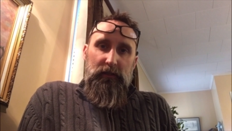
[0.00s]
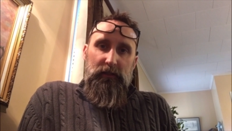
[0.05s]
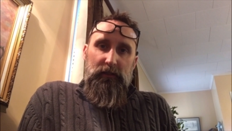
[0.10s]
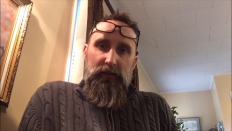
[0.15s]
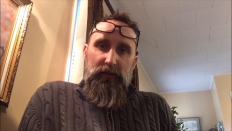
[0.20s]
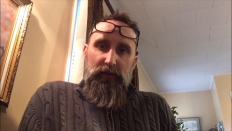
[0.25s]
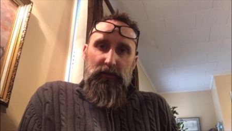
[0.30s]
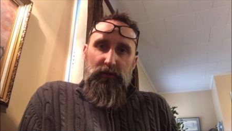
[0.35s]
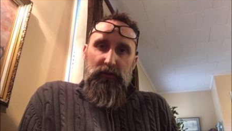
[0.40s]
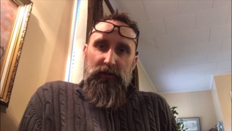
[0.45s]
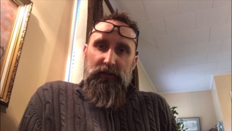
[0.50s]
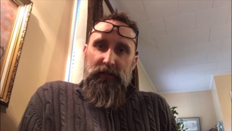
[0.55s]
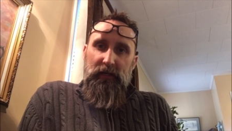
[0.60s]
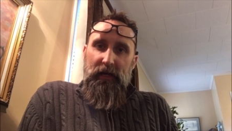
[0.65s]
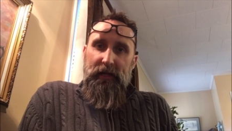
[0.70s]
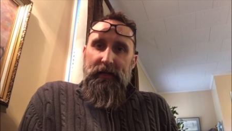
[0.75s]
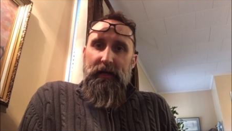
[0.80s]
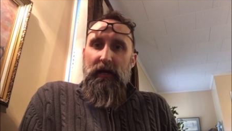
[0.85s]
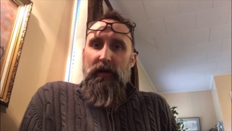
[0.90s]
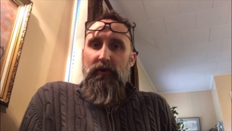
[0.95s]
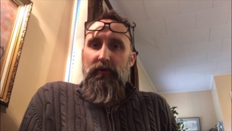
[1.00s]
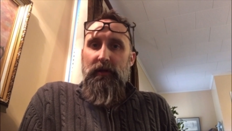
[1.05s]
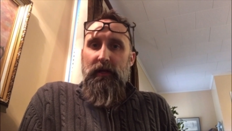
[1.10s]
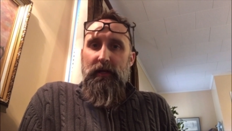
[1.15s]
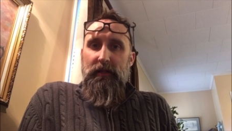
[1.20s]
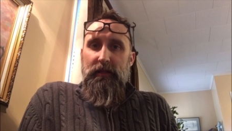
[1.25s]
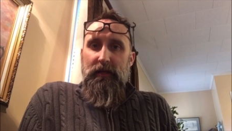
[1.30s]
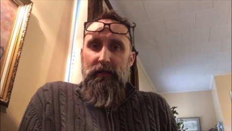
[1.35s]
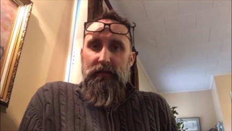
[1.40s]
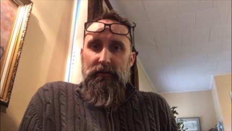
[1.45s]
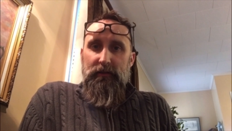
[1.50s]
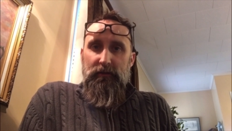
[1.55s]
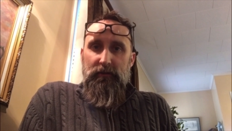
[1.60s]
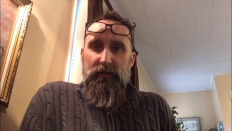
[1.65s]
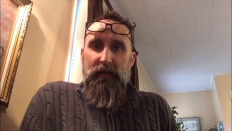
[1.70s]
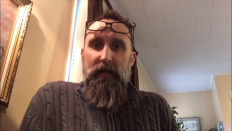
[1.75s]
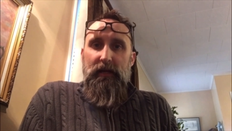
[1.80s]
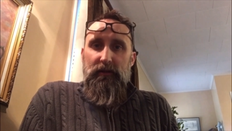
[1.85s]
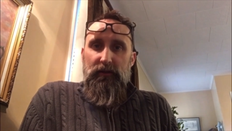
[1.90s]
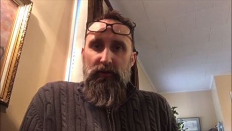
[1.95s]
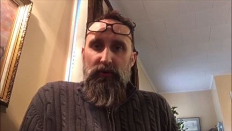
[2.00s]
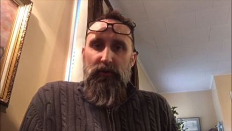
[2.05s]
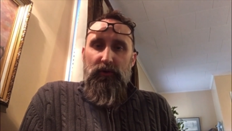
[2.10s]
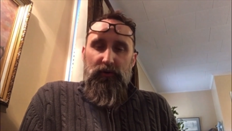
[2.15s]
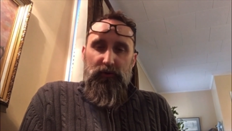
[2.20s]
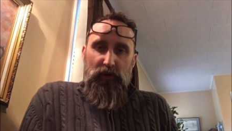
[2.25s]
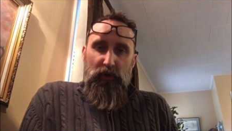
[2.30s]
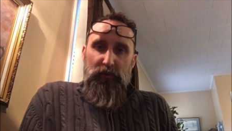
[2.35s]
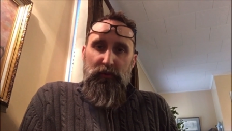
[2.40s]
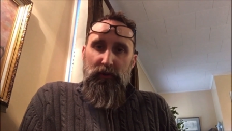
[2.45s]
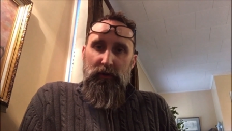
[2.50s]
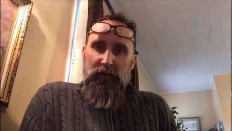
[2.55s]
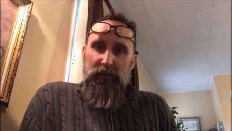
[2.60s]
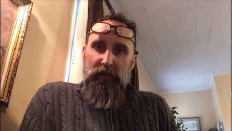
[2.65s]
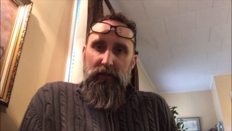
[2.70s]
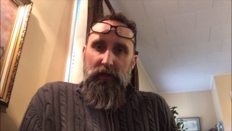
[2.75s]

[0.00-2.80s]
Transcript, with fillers: to sign out, and then to get your Chromebook